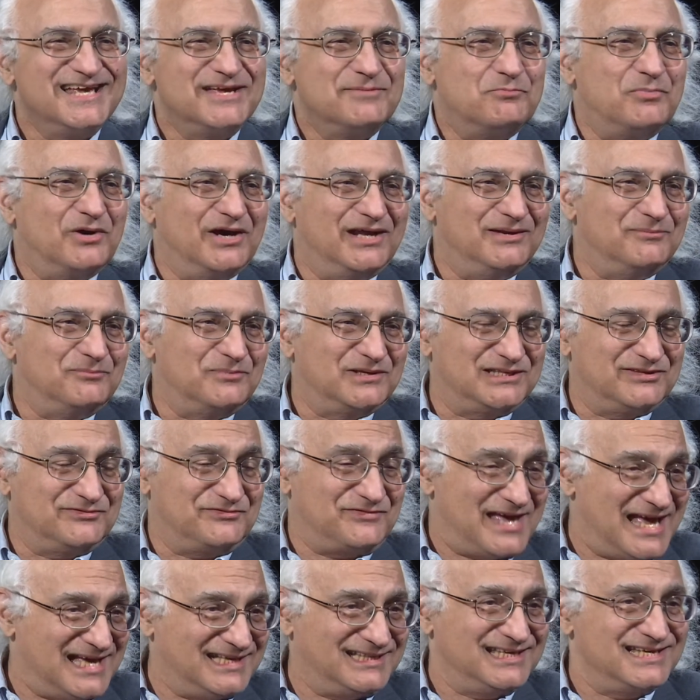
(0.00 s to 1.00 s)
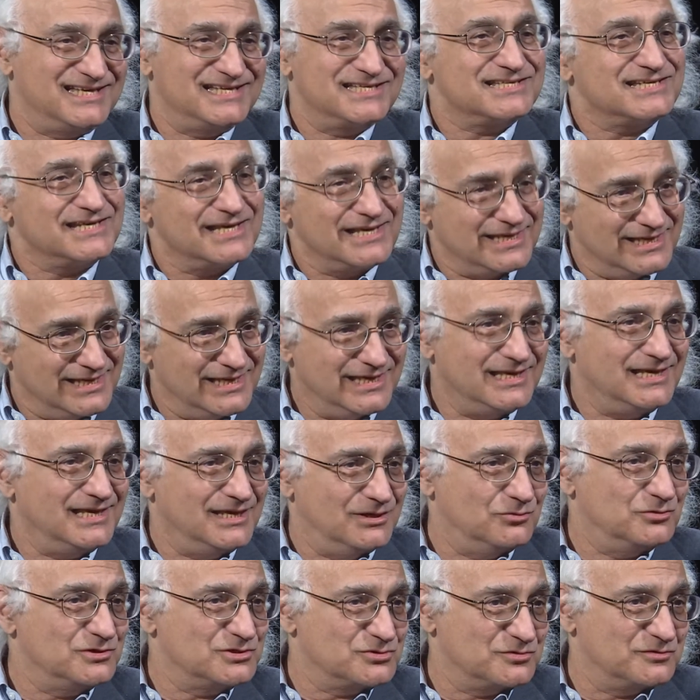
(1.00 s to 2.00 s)
But the fact is,
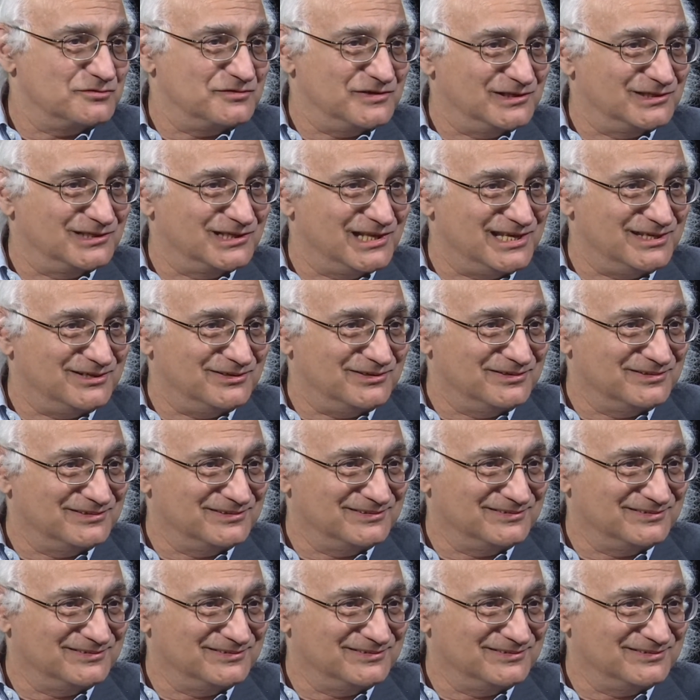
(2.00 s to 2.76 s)
it was revealed later.